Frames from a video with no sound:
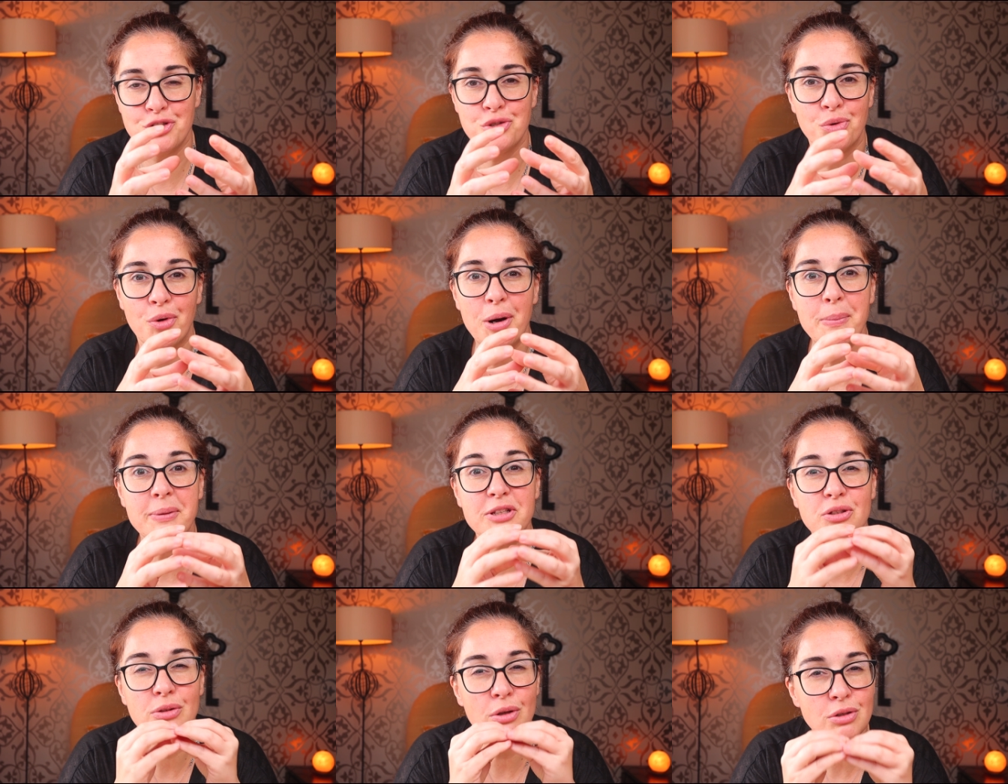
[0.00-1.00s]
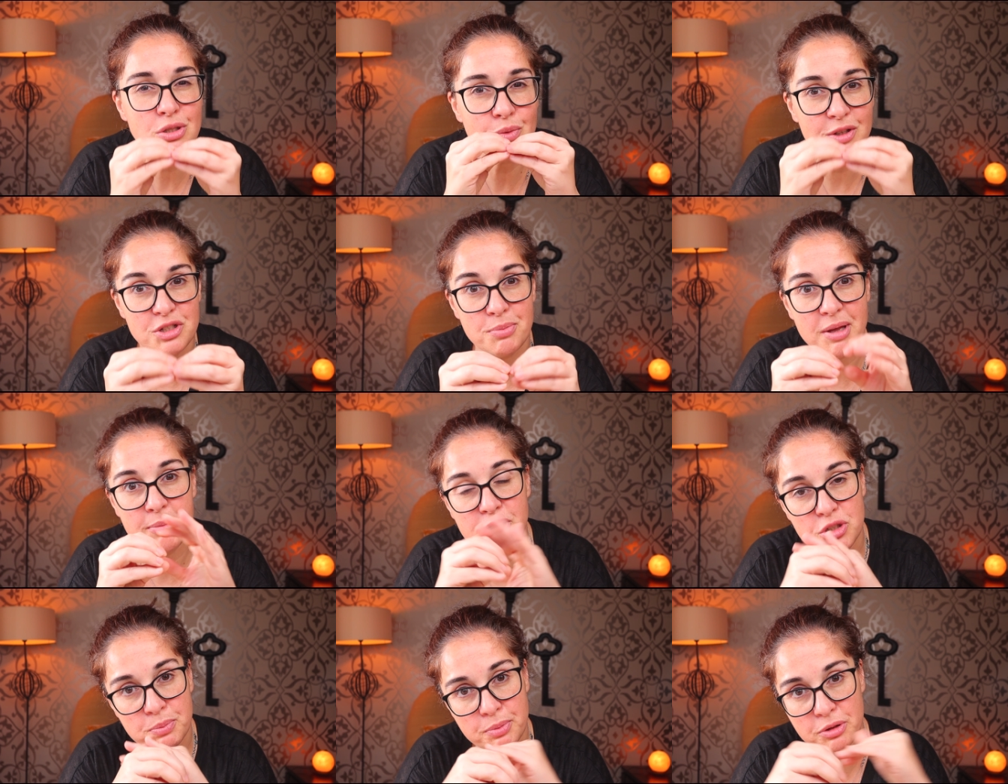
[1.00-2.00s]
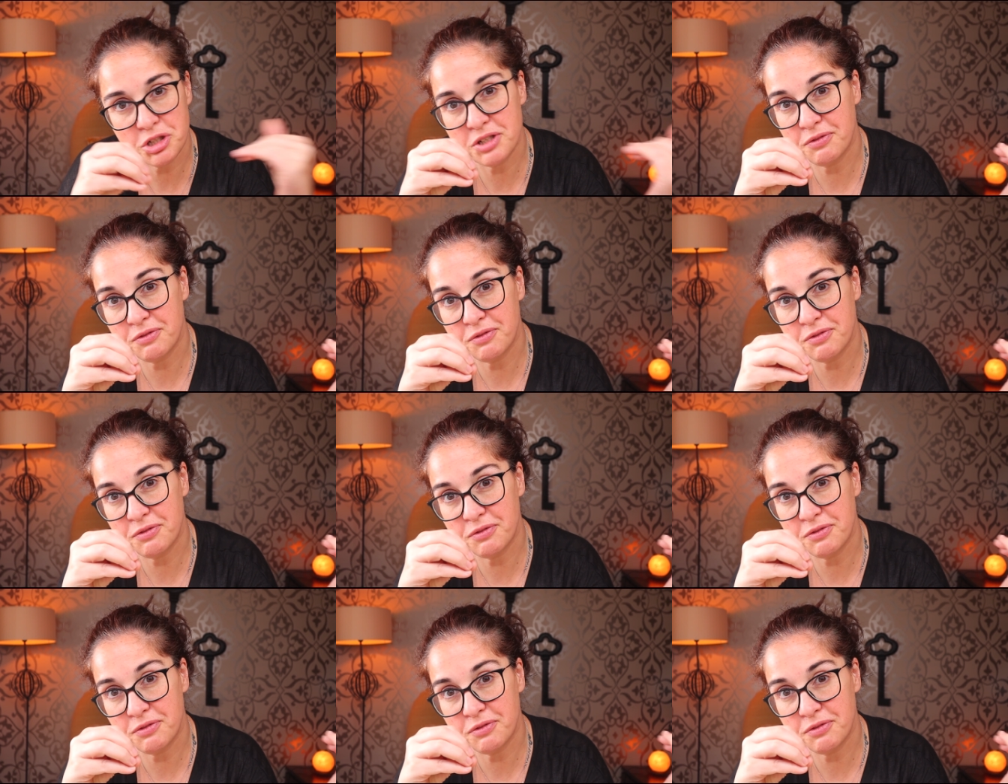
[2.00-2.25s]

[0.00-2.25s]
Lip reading: sure, but you'll also want to be able to push